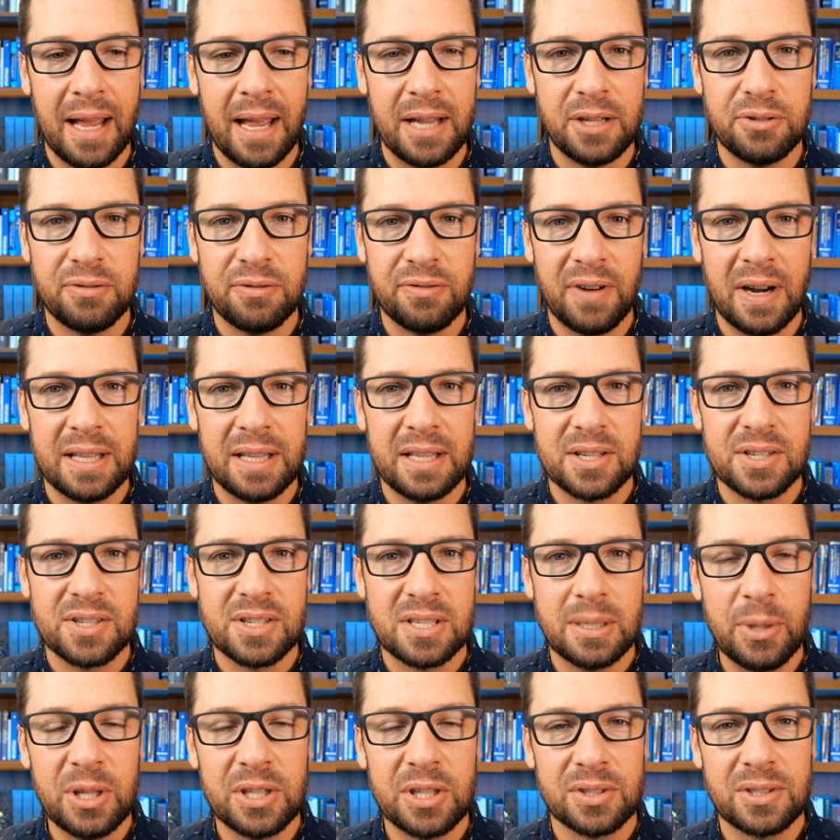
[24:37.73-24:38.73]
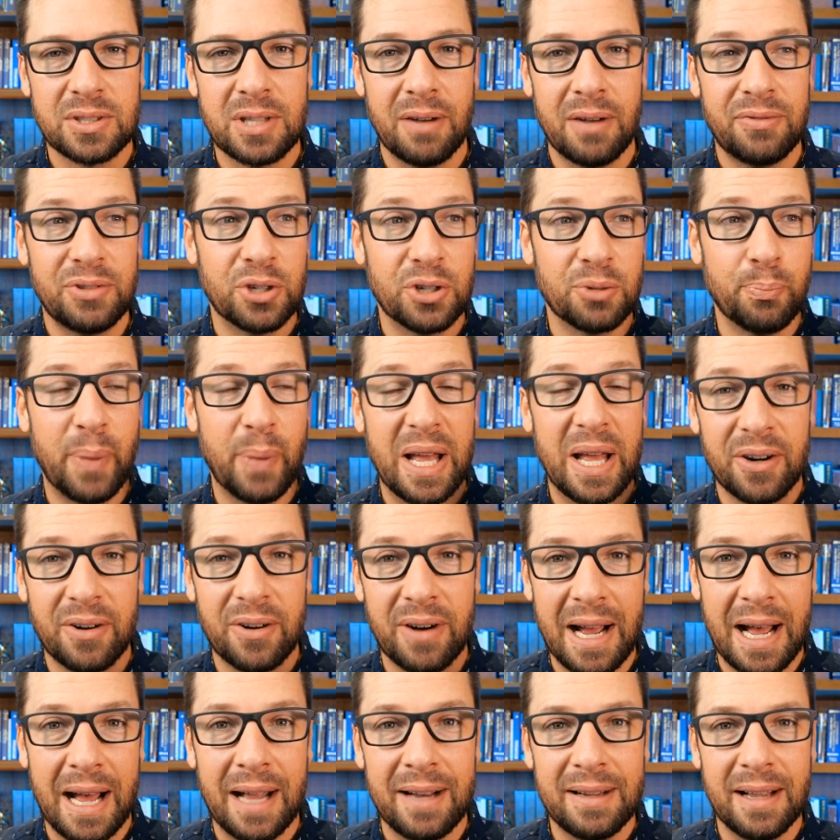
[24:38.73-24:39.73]
and you find that some of the stuff you're better
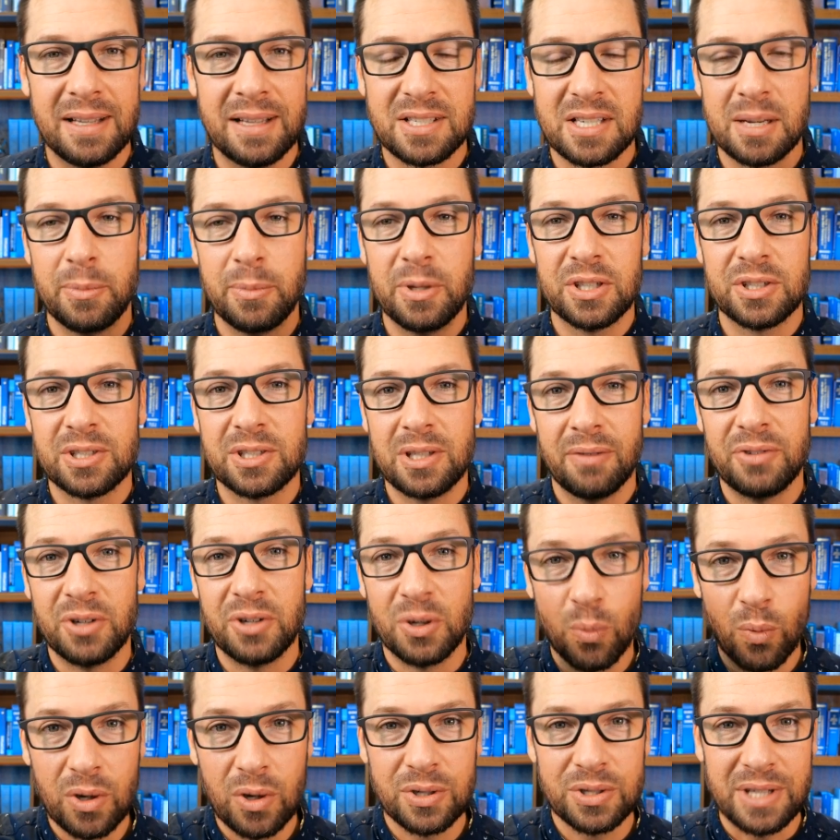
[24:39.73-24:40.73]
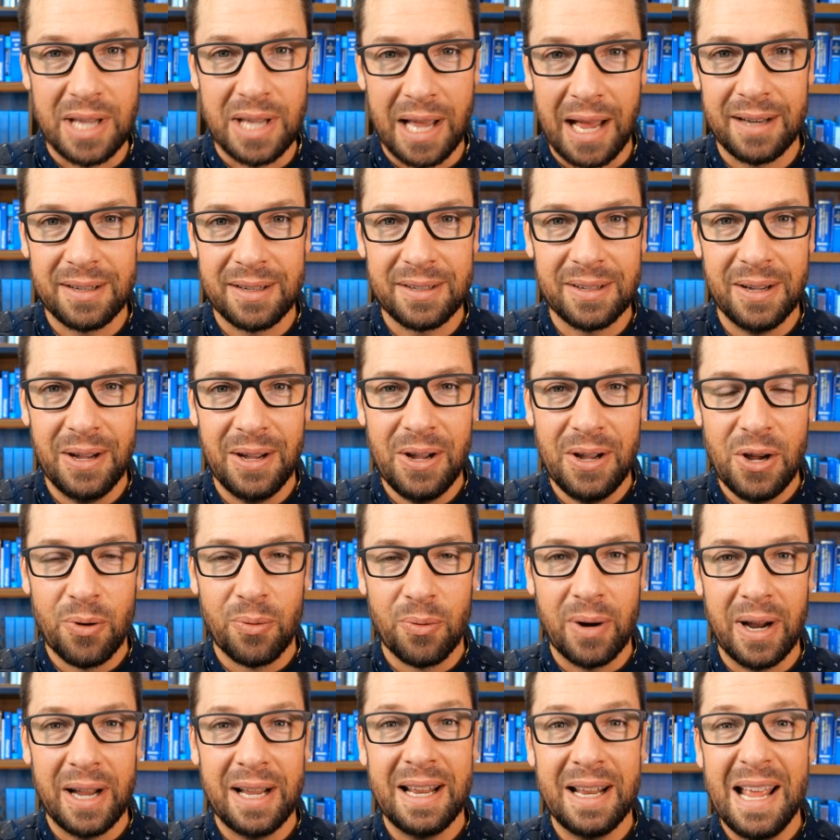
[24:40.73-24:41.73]
at and some of the stuff you're worse at,
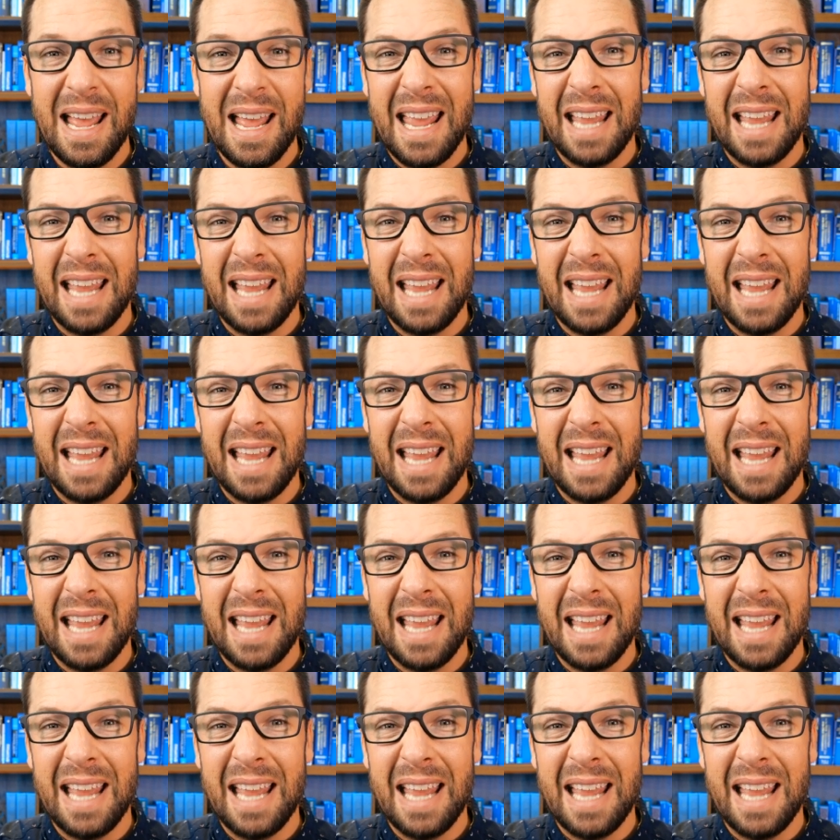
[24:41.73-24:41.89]
right?